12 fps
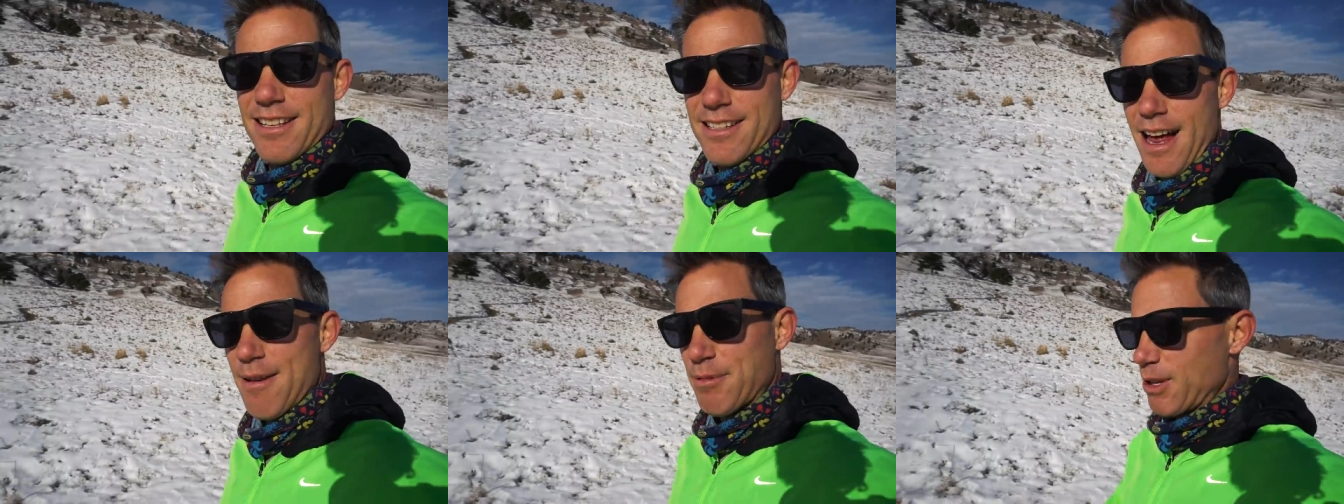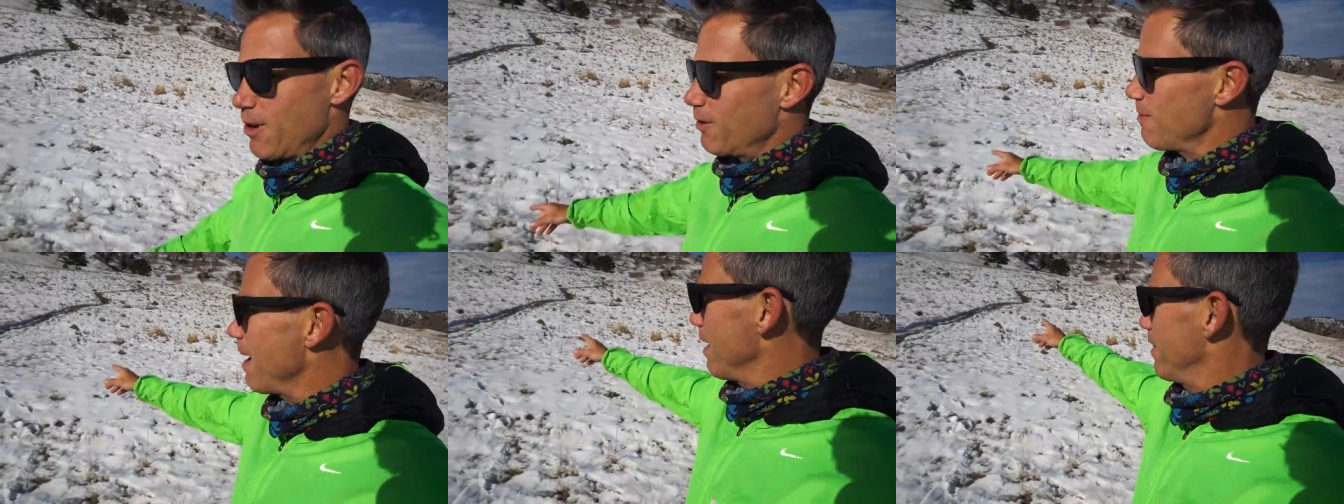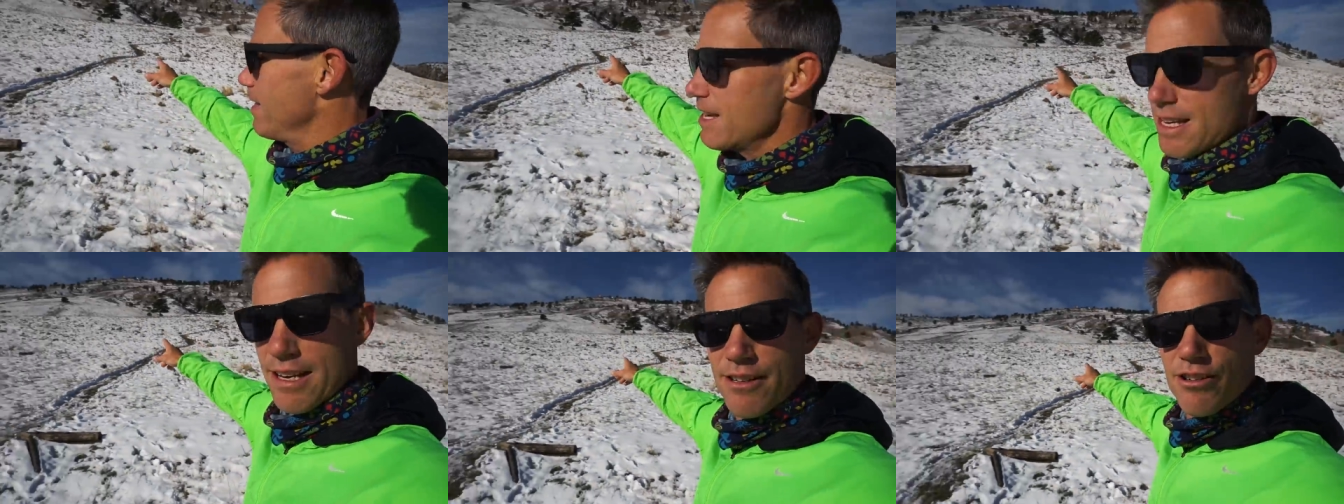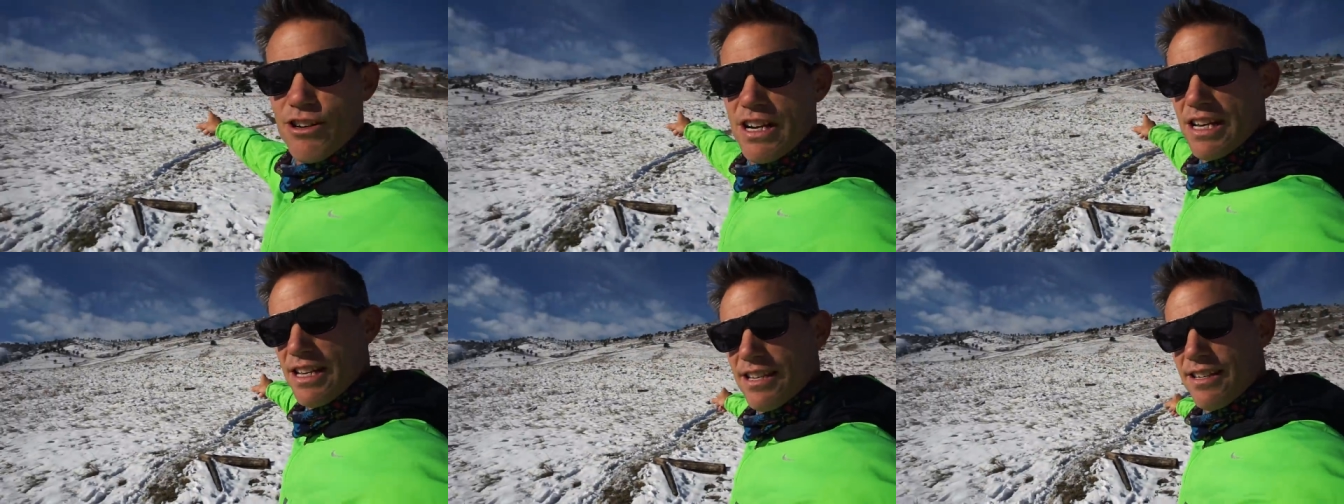time to go to my thinking
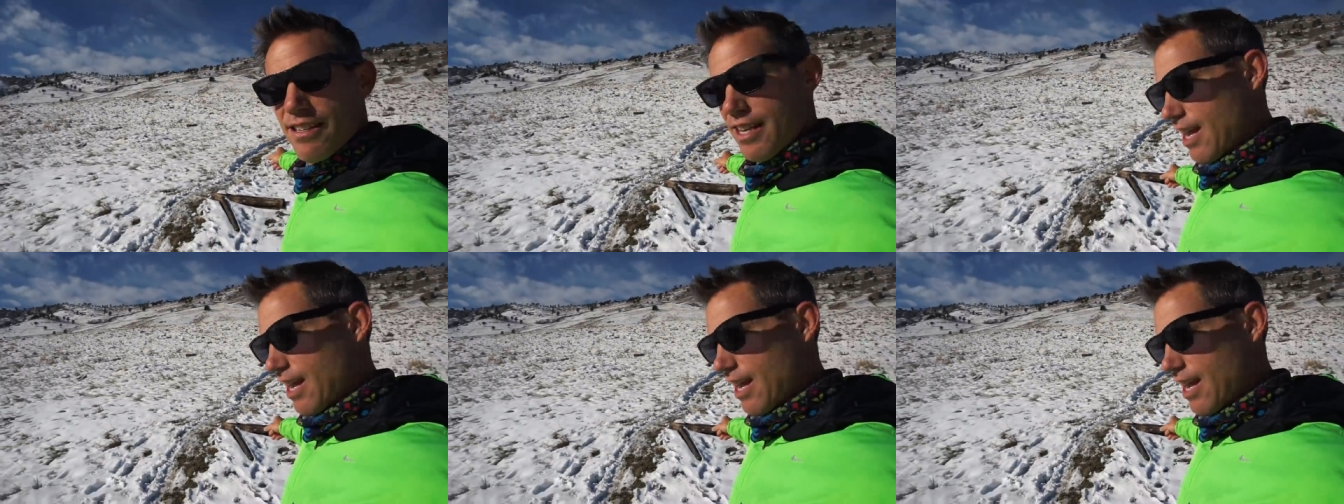trees.